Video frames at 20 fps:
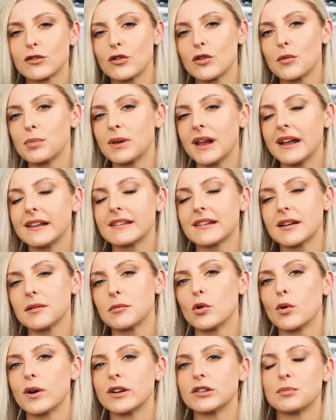to the plants
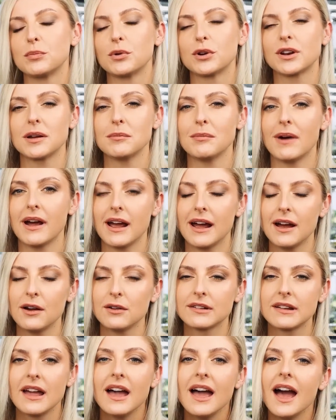I'm going to put in my
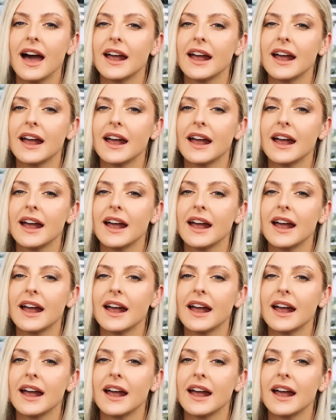house,